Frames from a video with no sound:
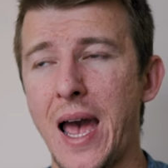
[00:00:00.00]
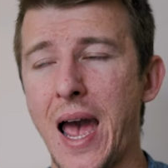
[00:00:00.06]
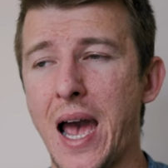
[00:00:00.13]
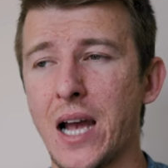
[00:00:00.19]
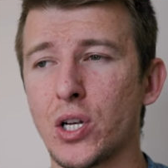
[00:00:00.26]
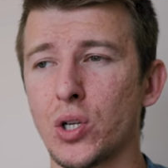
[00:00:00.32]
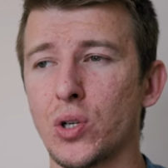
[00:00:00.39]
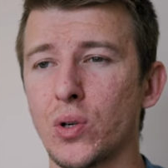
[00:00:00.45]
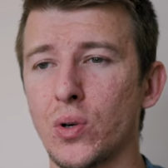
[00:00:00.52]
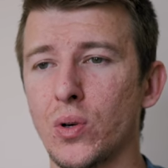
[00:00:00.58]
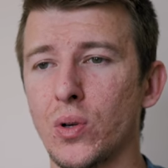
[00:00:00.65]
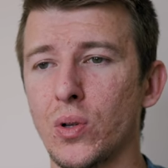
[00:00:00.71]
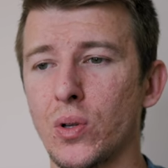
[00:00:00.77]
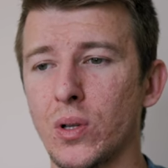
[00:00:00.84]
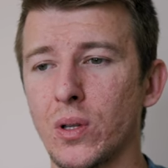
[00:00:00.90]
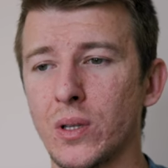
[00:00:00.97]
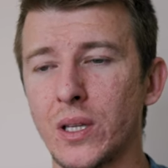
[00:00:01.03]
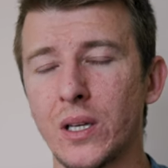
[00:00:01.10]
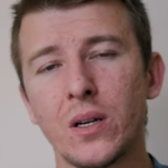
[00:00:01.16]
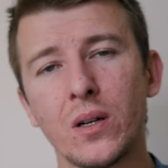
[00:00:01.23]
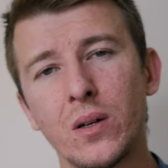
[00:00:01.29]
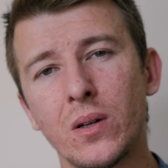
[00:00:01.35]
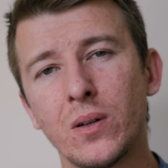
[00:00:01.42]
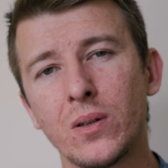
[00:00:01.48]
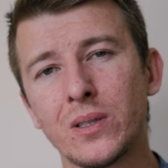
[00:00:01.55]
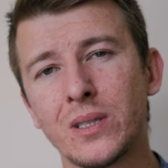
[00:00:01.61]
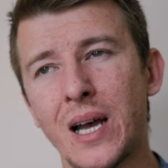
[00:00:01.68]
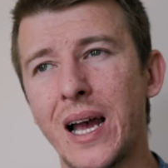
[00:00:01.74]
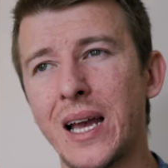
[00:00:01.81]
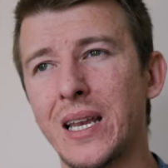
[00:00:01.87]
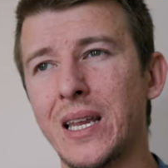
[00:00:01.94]
actual little
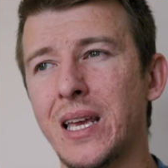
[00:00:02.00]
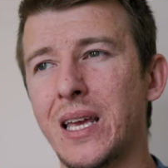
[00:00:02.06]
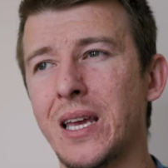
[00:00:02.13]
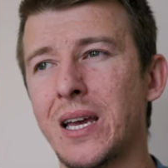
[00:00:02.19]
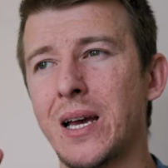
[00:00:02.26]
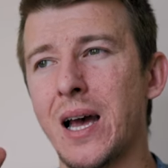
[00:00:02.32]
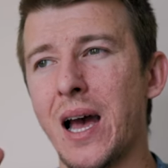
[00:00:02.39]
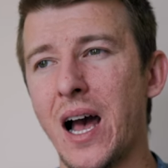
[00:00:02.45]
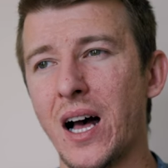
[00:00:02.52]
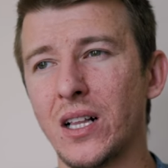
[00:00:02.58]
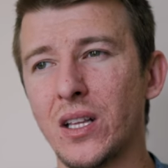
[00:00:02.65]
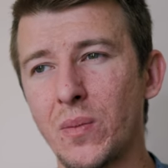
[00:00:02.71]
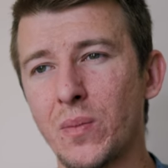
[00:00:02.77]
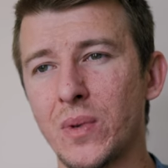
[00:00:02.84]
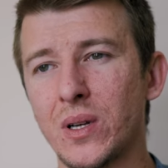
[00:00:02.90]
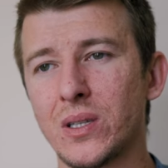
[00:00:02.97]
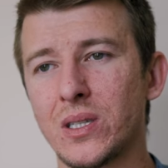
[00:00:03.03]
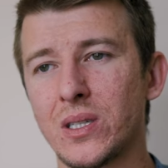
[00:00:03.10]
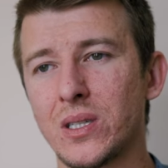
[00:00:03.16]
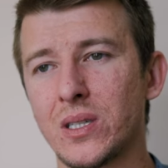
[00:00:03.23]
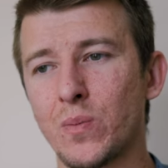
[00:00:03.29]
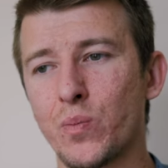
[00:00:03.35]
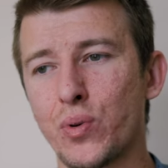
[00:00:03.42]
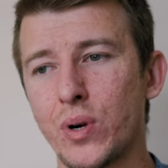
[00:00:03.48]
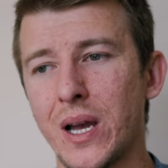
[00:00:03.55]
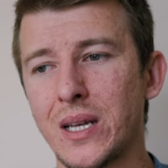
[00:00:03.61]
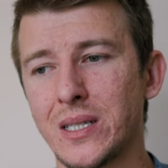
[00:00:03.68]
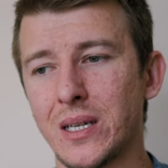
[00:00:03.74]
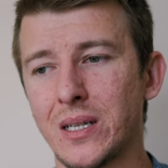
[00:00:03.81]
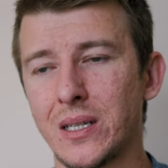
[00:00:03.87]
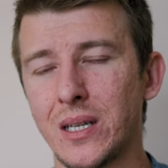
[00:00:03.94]
tiny elements
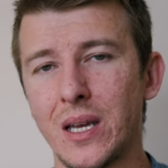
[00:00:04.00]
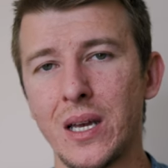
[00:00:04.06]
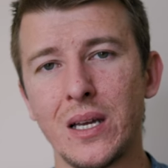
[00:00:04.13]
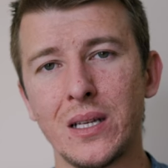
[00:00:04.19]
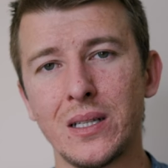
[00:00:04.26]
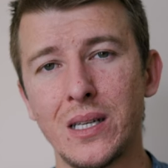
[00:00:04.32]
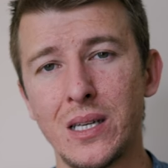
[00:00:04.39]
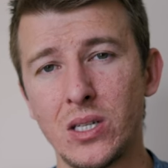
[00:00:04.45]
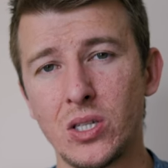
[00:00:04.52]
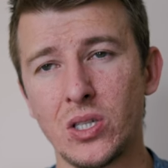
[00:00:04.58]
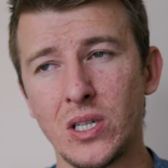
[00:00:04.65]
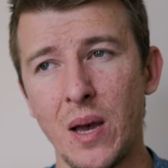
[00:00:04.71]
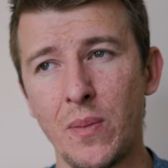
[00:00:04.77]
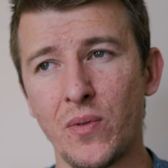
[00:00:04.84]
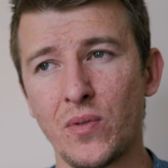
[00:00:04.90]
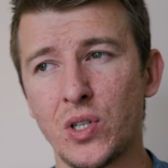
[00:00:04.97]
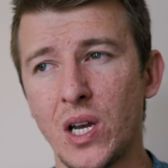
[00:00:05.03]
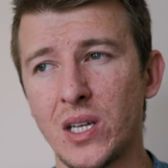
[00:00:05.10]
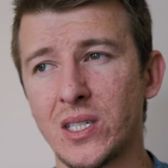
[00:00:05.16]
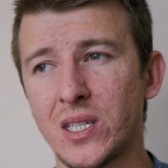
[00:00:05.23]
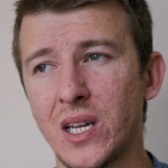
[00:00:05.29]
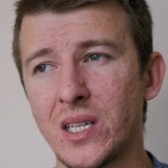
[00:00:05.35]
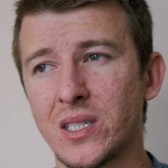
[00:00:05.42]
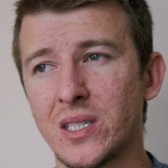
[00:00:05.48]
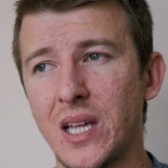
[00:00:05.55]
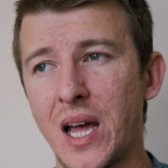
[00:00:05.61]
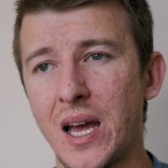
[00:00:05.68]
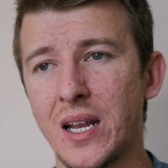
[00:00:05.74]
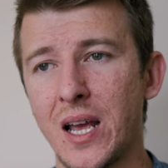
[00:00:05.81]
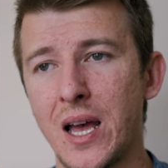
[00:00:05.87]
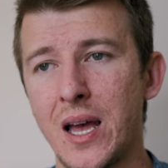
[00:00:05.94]
present in these type of chess sets
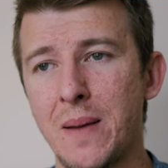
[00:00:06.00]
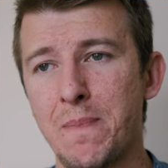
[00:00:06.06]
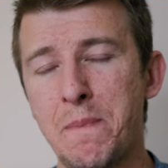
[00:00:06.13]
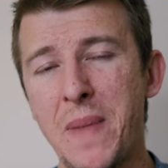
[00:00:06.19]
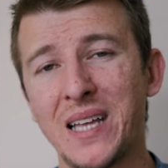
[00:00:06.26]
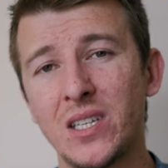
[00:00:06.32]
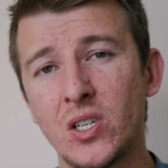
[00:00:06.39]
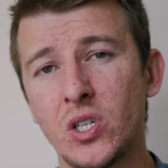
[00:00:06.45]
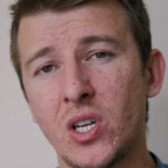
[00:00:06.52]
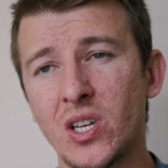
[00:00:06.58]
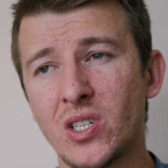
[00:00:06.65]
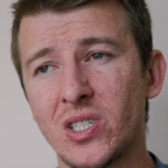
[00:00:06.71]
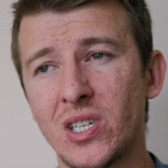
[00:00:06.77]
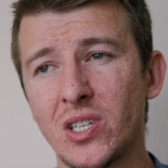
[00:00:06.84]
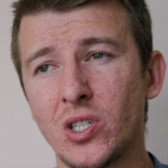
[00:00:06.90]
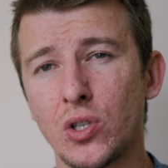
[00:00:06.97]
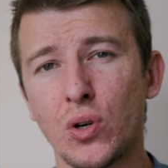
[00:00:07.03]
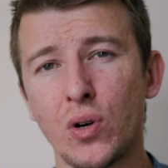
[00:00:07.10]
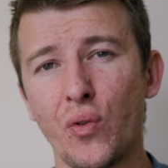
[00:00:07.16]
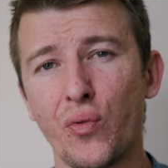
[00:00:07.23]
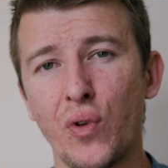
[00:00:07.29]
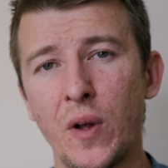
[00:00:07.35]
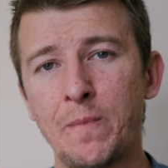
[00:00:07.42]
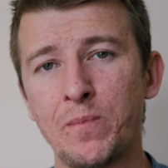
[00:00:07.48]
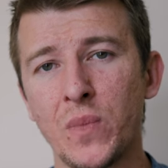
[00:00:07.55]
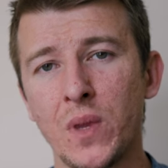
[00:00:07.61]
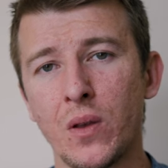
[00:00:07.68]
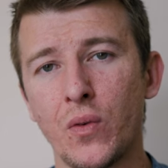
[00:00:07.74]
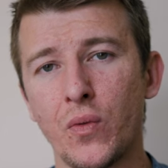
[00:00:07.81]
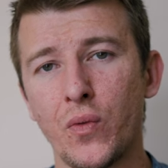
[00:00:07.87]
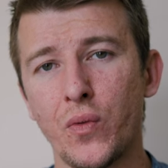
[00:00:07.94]
that make the chess set sort of
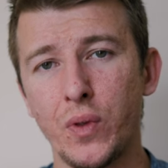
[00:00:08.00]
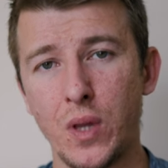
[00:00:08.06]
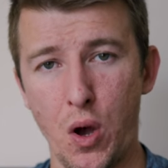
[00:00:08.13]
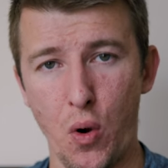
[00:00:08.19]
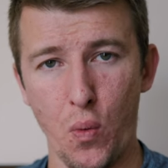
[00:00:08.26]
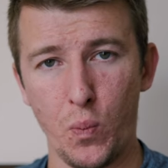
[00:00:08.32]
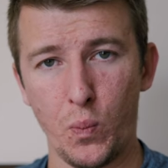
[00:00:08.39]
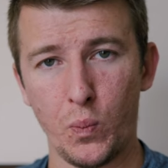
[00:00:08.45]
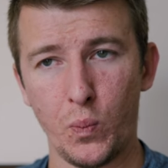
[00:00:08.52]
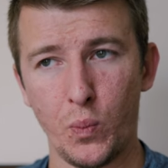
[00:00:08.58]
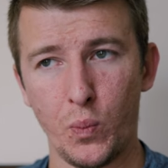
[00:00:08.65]
flow.